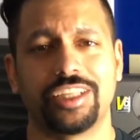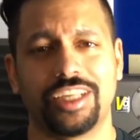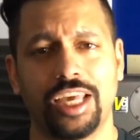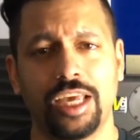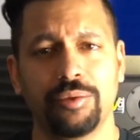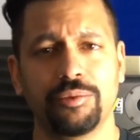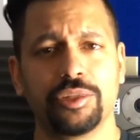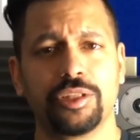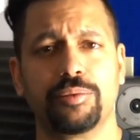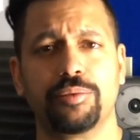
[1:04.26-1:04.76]
that
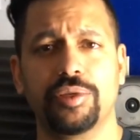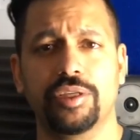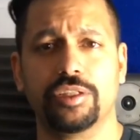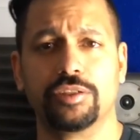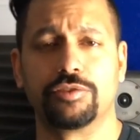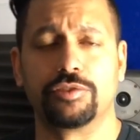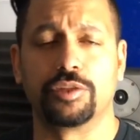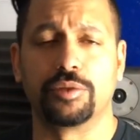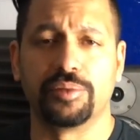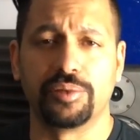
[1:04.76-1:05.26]
came with the
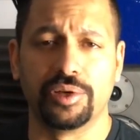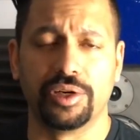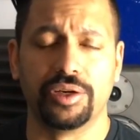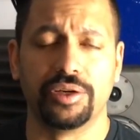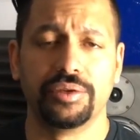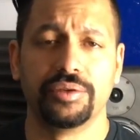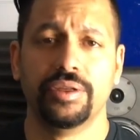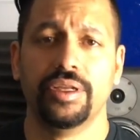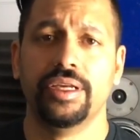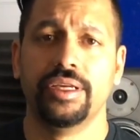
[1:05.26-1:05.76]
PS4
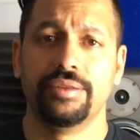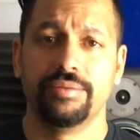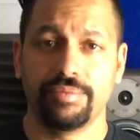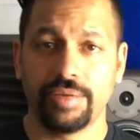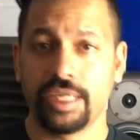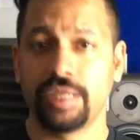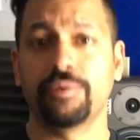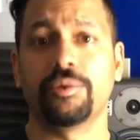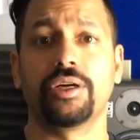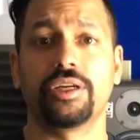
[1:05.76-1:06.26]
Pro
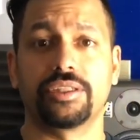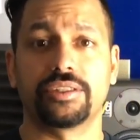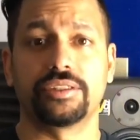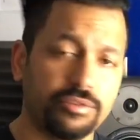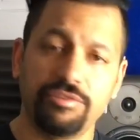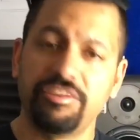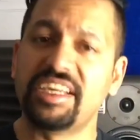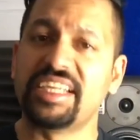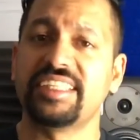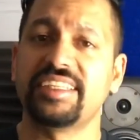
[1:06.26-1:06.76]
and it worked.
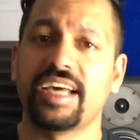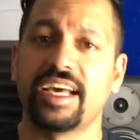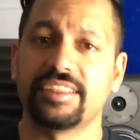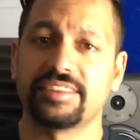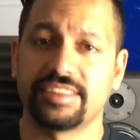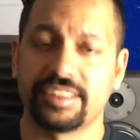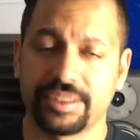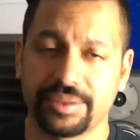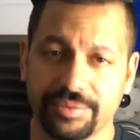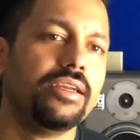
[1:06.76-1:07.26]

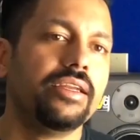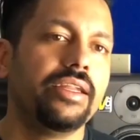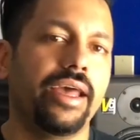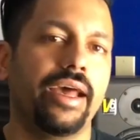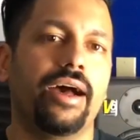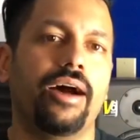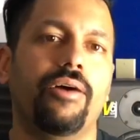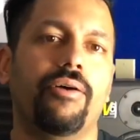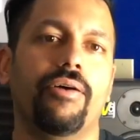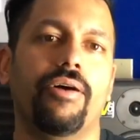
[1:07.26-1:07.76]
Fantastic.
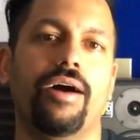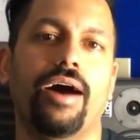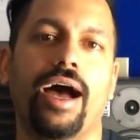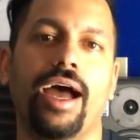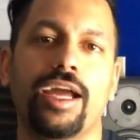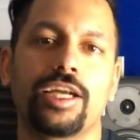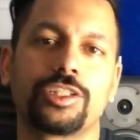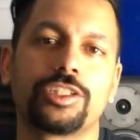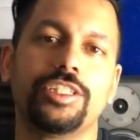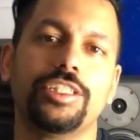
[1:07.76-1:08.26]
Now,
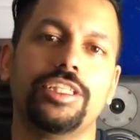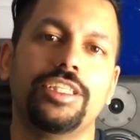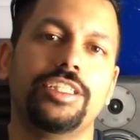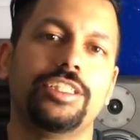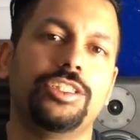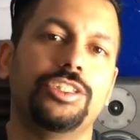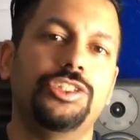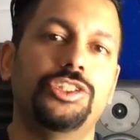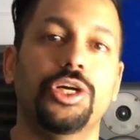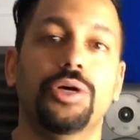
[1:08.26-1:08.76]
I actually
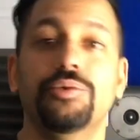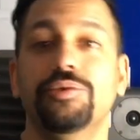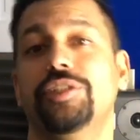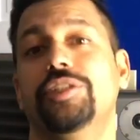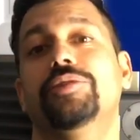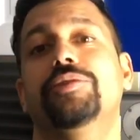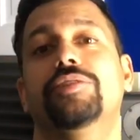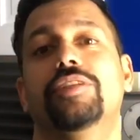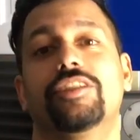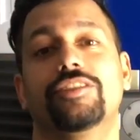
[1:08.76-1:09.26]
don't
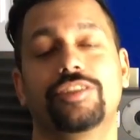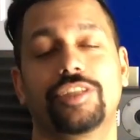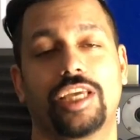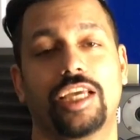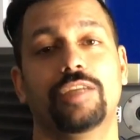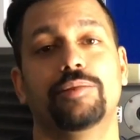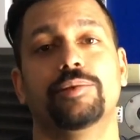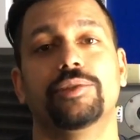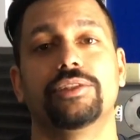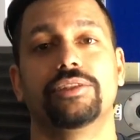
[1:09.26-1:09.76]
use those
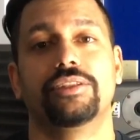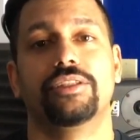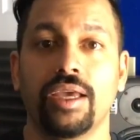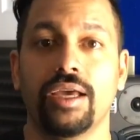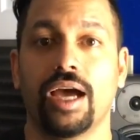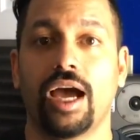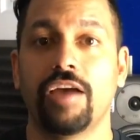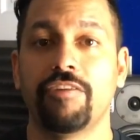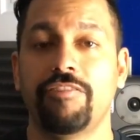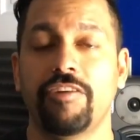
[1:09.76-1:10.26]
cables.
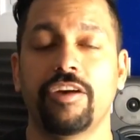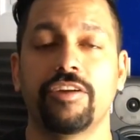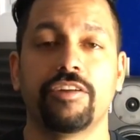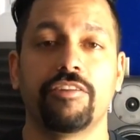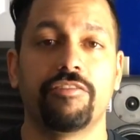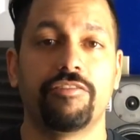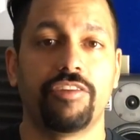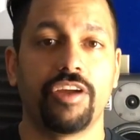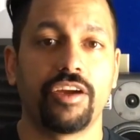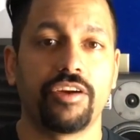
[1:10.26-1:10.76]
I found a
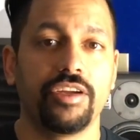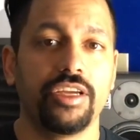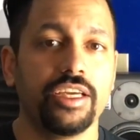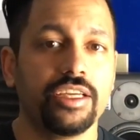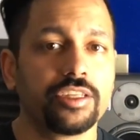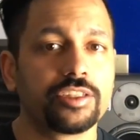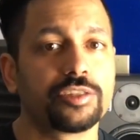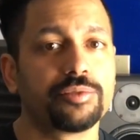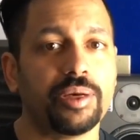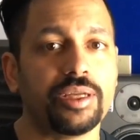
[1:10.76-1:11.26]
very
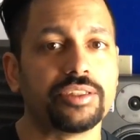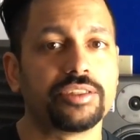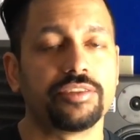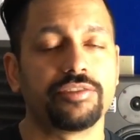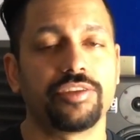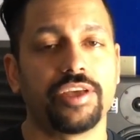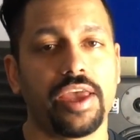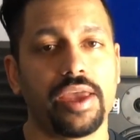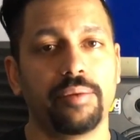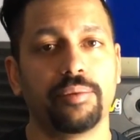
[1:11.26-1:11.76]

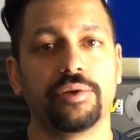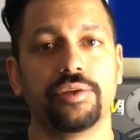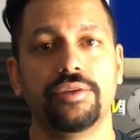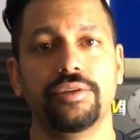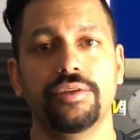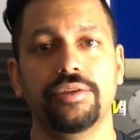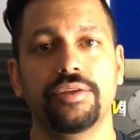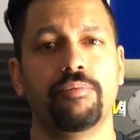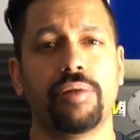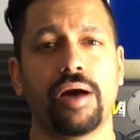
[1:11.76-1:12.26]
inexpensive
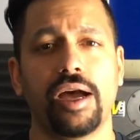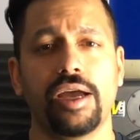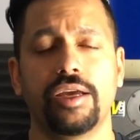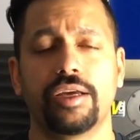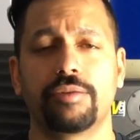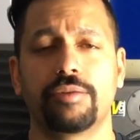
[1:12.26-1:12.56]
cable by